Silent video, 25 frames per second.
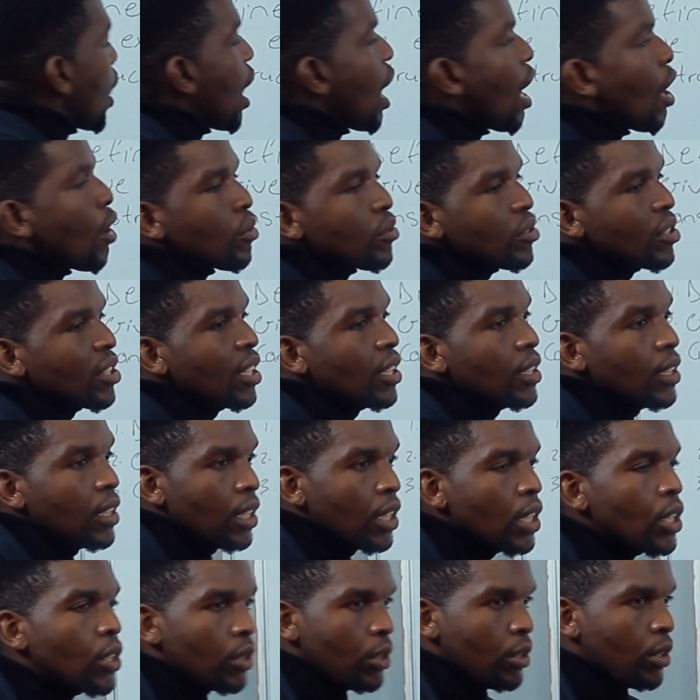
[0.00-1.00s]
A house,
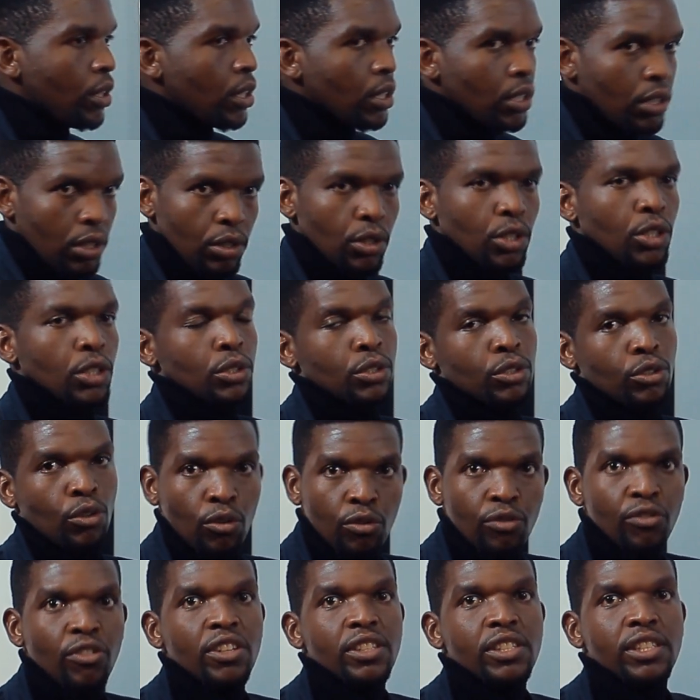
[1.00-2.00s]
it's
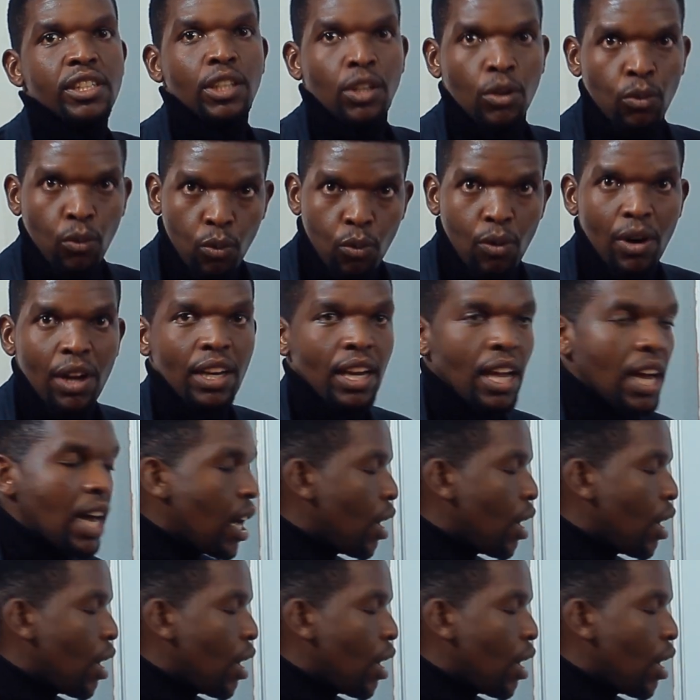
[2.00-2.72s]
obviously one